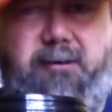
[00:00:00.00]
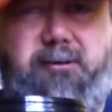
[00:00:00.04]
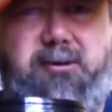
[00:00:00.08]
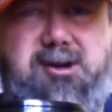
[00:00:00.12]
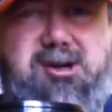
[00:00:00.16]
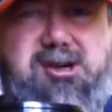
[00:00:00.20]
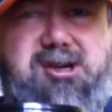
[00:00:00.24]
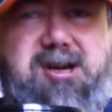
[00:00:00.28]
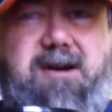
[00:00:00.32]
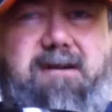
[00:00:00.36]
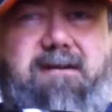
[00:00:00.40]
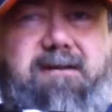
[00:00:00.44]
sat on
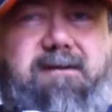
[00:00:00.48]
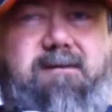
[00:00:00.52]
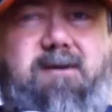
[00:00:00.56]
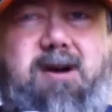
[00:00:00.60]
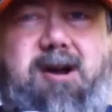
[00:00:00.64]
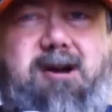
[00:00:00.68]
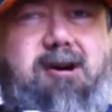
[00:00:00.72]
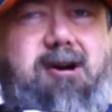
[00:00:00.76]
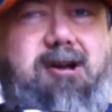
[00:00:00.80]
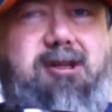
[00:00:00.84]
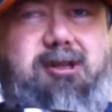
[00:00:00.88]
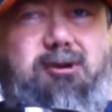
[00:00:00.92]
the shelf,
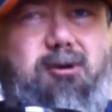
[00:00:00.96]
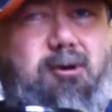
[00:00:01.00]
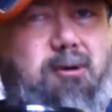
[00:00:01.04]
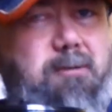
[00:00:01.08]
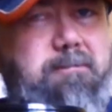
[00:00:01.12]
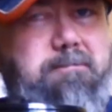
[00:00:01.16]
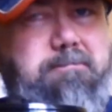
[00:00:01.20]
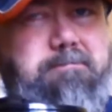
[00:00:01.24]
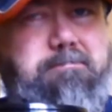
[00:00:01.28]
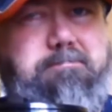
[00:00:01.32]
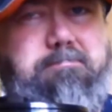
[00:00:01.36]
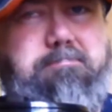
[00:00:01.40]
and I
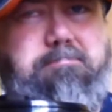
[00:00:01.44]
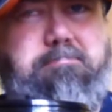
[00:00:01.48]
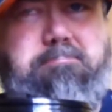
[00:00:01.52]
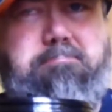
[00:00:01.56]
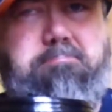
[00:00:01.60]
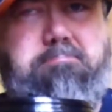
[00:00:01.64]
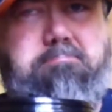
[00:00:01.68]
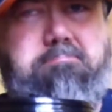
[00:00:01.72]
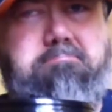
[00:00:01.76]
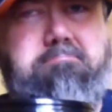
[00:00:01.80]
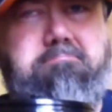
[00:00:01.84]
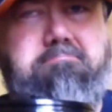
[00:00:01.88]
thought,
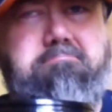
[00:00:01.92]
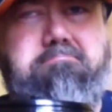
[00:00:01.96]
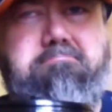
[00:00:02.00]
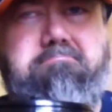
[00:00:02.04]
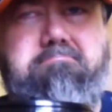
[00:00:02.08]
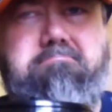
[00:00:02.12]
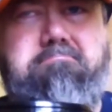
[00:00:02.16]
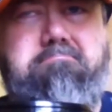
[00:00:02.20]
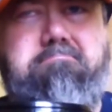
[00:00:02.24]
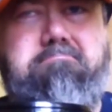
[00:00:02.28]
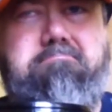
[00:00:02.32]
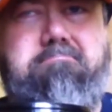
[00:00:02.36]

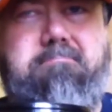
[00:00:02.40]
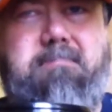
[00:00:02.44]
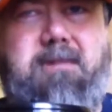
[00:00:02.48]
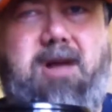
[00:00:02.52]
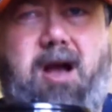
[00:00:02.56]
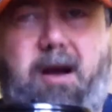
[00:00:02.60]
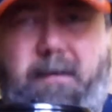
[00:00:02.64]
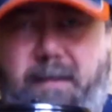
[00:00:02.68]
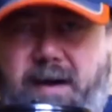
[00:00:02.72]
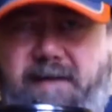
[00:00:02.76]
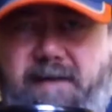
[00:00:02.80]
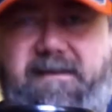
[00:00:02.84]

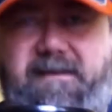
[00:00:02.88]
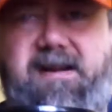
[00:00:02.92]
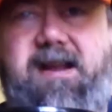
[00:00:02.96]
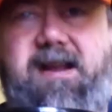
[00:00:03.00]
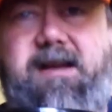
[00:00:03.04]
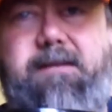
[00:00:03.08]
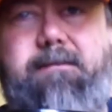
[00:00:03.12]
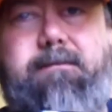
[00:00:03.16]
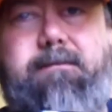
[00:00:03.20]
I'm having